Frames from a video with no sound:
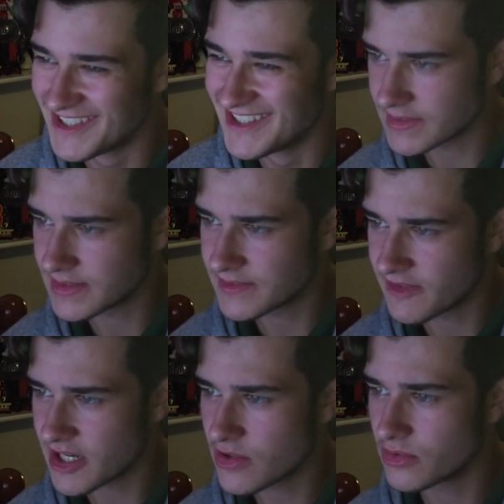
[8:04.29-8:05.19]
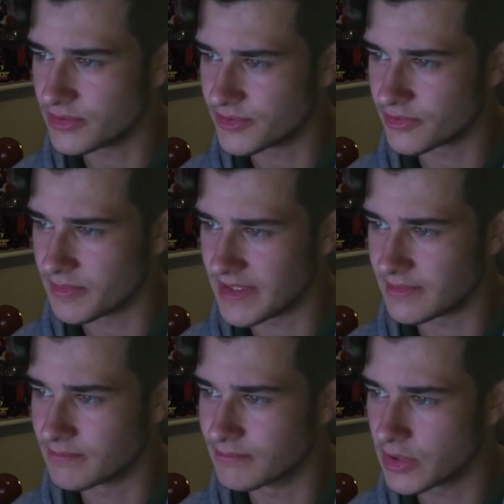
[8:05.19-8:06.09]
It is very good to me,
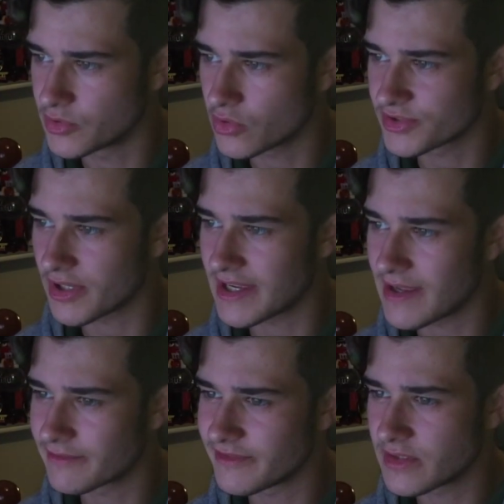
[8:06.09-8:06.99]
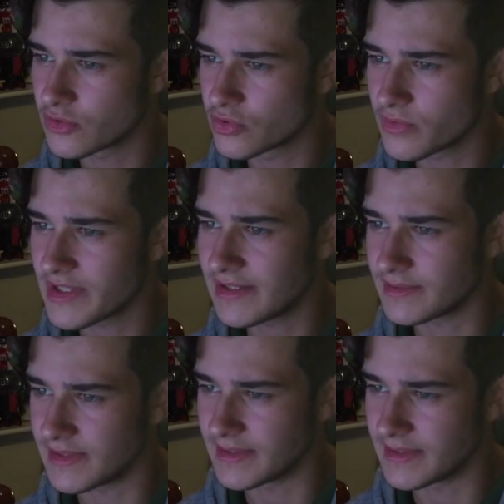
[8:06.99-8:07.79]
but also I am feel so guilty.